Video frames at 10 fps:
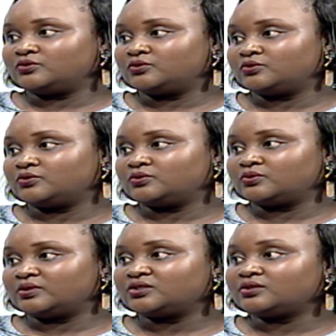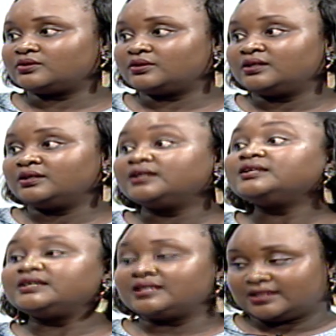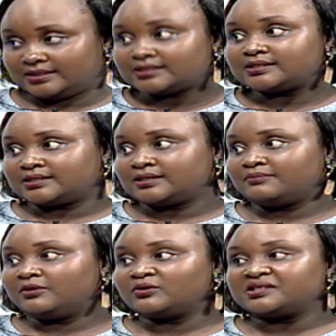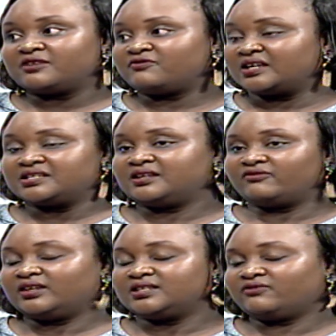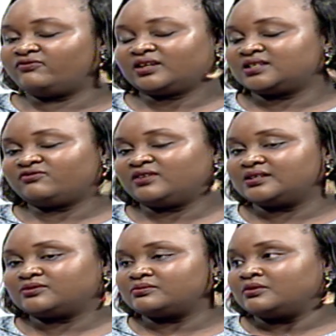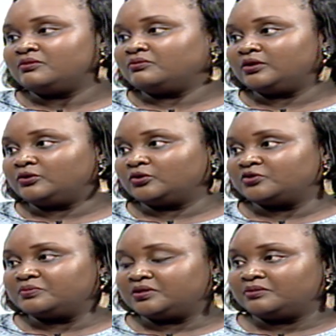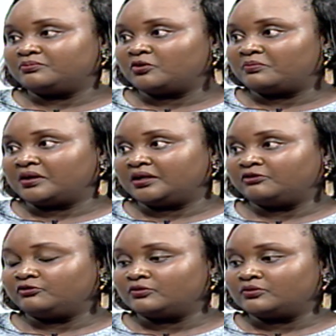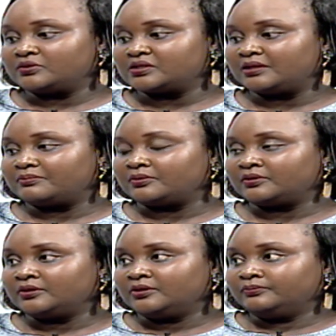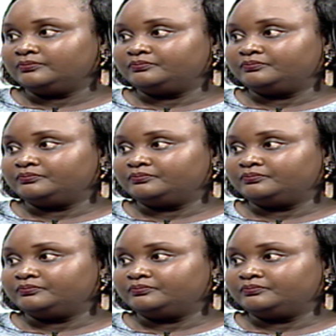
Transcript: to, to So you have to do it all over again? Yes, because the effective, its effectiveness will not be proper if you skip. Okay.